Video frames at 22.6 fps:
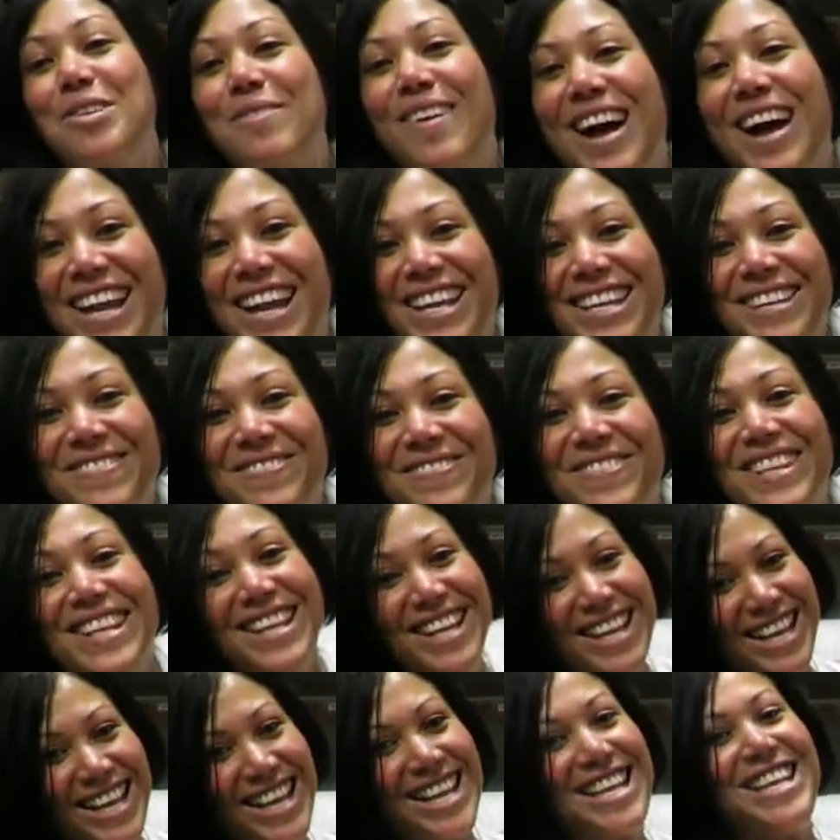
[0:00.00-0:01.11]
everybody!
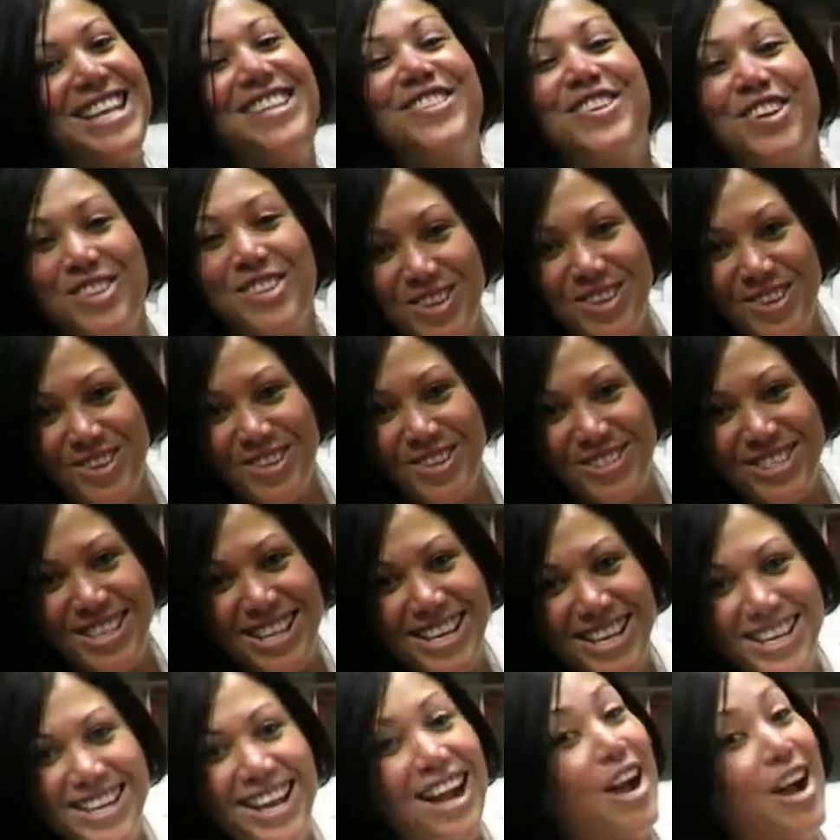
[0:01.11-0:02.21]

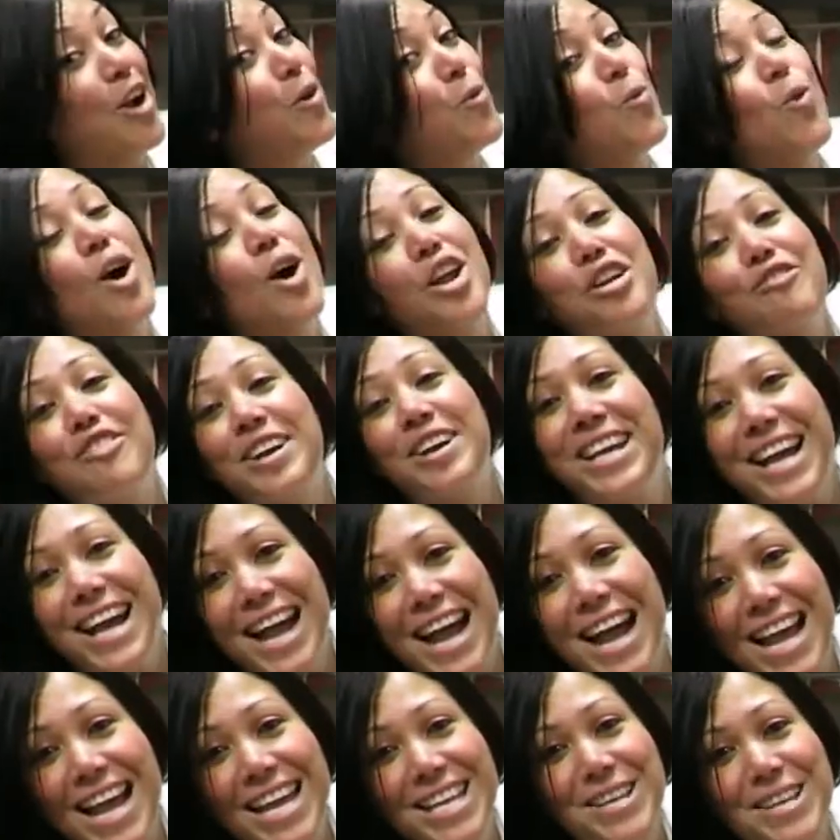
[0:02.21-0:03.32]
Introducing our
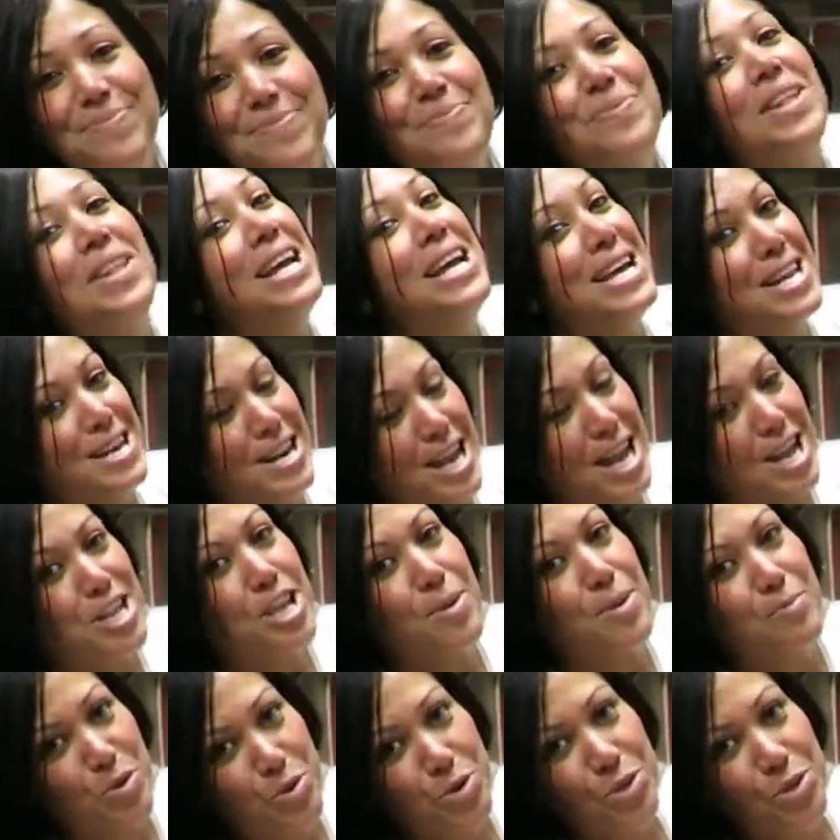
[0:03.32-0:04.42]
one-of-a-kind
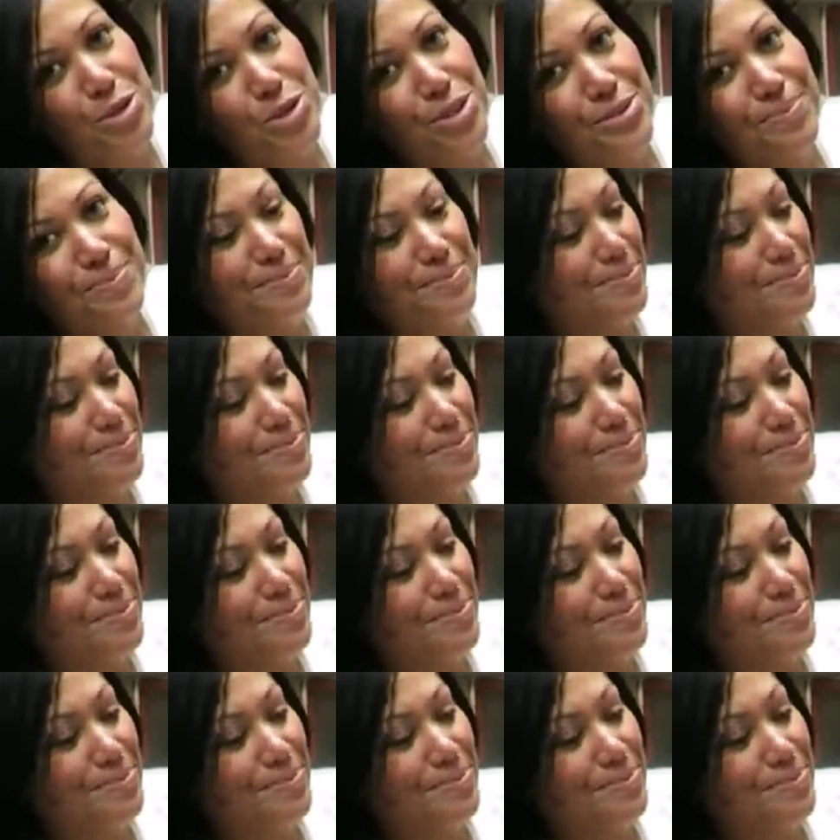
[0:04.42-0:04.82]
Raya Brut.